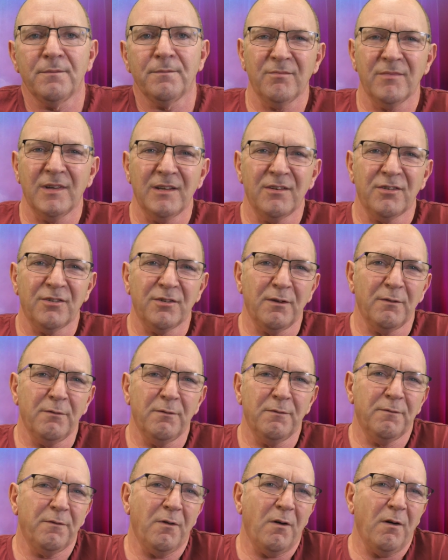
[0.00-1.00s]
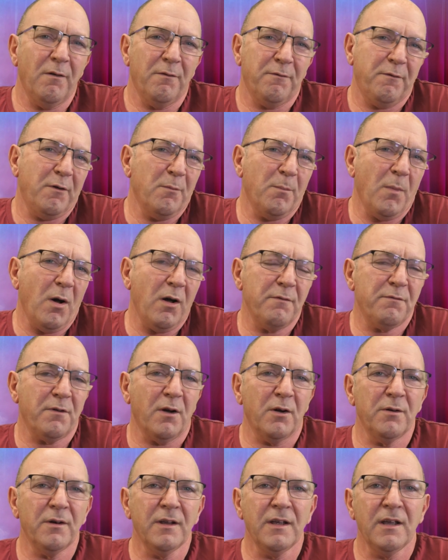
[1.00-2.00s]
And so for my
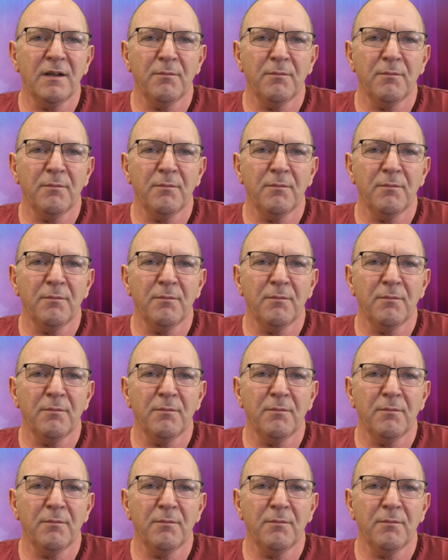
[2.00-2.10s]
vote,